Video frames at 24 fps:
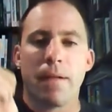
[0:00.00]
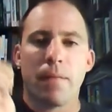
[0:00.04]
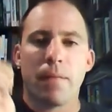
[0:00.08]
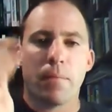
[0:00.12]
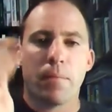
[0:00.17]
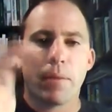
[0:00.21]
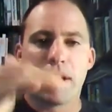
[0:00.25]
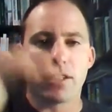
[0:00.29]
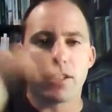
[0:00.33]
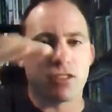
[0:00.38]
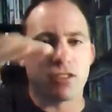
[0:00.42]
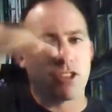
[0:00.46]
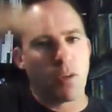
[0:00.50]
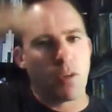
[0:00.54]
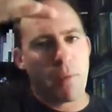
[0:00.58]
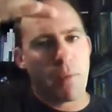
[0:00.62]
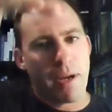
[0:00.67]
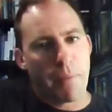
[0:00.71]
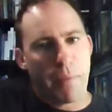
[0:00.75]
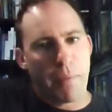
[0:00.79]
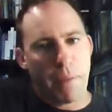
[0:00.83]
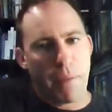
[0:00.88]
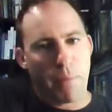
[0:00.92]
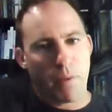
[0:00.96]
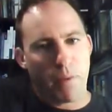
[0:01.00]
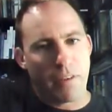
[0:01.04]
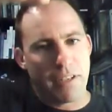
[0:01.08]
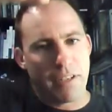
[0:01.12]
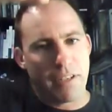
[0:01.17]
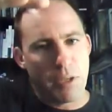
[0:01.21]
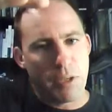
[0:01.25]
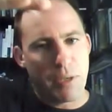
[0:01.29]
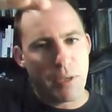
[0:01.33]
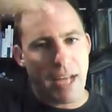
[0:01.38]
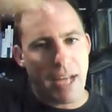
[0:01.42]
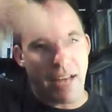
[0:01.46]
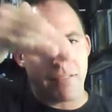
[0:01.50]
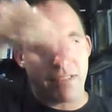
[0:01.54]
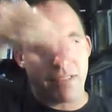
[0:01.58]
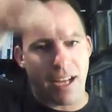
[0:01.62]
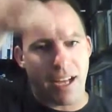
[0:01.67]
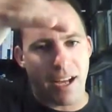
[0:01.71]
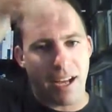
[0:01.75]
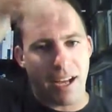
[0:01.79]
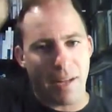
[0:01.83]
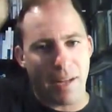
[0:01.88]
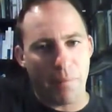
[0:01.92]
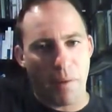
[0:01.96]
because so many people in the union have
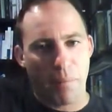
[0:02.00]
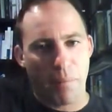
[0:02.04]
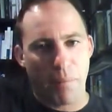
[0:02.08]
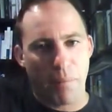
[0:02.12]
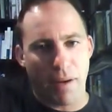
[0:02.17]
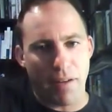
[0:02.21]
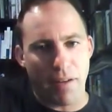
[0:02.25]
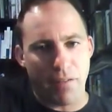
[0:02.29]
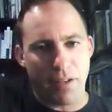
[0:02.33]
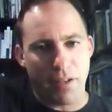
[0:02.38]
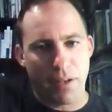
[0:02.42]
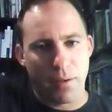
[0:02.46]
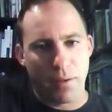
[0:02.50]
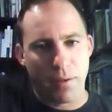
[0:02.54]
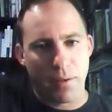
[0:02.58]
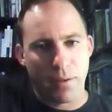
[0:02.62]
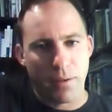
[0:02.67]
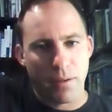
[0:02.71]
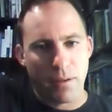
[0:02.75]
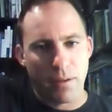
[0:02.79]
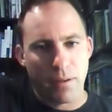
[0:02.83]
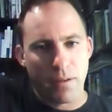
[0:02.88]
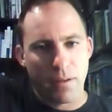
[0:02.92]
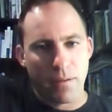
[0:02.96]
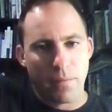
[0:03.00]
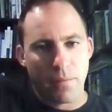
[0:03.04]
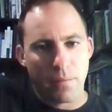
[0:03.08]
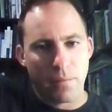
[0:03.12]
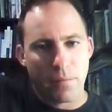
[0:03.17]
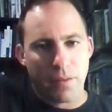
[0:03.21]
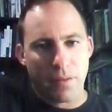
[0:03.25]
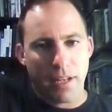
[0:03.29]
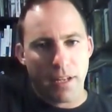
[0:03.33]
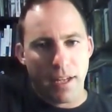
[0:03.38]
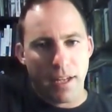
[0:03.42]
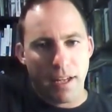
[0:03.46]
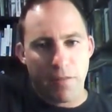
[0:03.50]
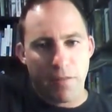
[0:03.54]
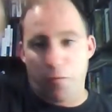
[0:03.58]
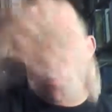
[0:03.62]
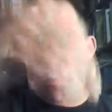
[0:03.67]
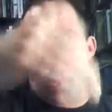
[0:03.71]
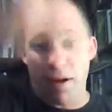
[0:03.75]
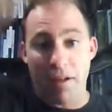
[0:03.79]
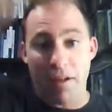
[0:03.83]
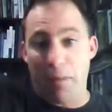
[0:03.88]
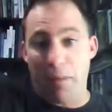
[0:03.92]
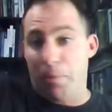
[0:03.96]
time above you and
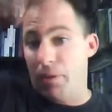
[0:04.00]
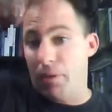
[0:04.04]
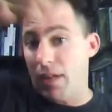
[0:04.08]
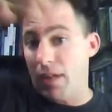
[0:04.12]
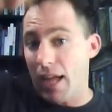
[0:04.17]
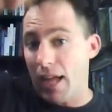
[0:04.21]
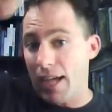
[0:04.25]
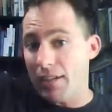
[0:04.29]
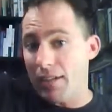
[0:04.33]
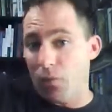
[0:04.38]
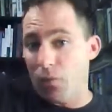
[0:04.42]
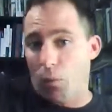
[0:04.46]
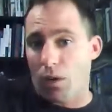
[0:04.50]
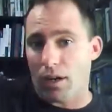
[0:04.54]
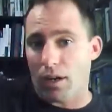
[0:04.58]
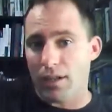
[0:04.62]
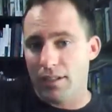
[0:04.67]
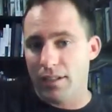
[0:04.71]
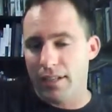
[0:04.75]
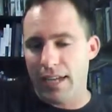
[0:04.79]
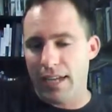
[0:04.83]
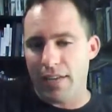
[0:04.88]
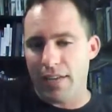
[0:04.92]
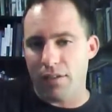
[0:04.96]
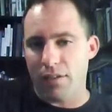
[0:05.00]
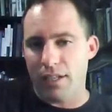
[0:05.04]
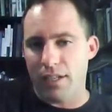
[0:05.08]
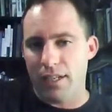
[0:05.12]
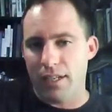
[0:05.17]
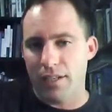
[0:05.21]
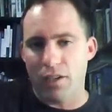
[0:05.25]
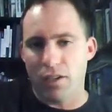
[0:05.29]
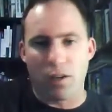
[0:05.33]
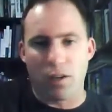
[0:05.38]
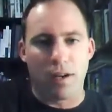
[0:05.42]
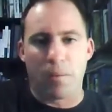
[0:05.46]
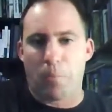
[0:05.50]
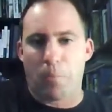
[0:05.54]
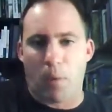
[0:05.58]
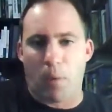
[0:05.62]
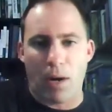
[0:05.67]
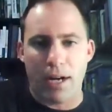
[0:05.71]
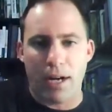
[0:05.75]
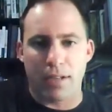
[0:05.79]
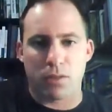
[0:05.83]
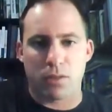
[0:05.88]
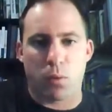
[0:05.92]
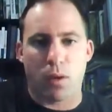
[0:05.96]
probably applied to work at the Nevele, you're an
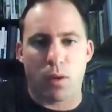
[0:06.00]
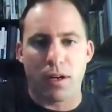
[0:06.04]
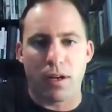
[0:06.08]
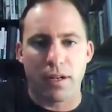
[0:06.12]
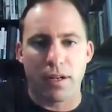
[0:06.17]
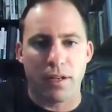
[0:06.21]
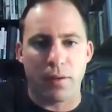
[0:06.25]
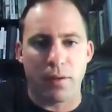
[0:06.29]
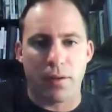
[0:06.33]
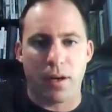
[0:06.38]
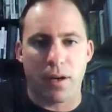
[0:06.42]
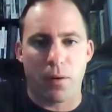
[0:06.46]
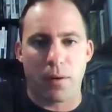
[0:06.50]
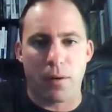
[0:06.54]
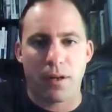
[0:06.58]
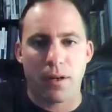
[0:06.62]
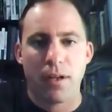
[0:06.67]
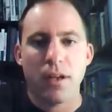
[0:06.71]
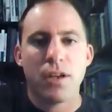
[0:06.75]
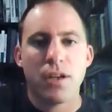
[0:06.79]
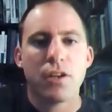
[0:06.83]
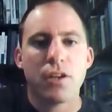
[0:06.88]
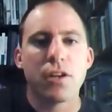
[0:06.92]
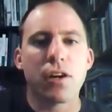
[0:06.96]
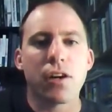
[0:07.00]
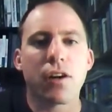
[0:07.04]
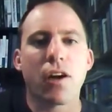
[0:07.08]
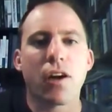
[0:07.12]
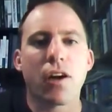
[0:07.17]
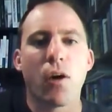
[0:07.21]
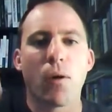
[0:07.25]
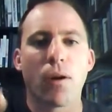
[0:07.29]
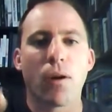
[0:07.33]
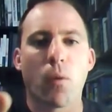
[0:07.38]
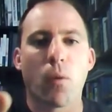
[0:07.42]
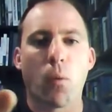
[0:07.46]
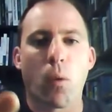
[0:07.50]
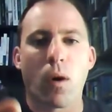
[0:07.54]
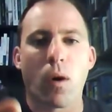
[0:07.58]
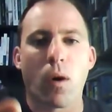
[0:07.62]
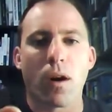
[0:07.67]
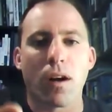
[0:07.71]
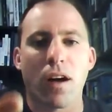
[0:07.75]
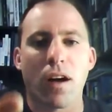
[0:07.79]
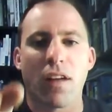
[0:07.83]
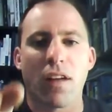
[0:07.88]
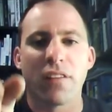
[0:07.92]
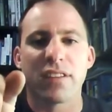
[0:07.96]
apprentice. Where are you going? You're going to
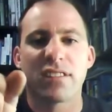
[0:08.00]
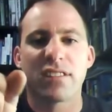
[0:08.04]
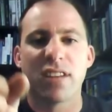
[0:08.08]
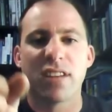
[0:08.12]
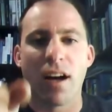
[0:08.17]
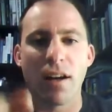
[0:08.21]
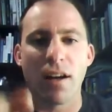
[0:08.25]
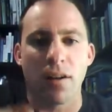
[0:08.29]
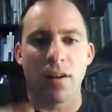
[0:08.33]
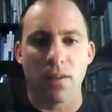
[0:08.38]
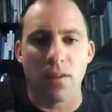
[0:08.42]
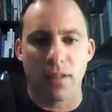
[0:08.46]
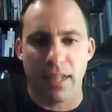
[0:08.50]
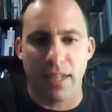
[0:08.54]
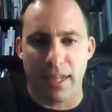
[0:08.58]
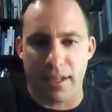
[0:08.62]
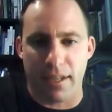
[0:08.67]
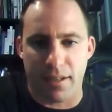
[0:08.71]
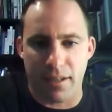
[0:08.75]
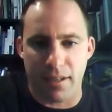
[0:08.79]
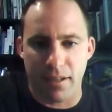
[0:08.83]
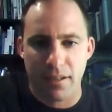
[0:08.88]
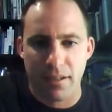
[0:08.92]
work on the tunnel leak,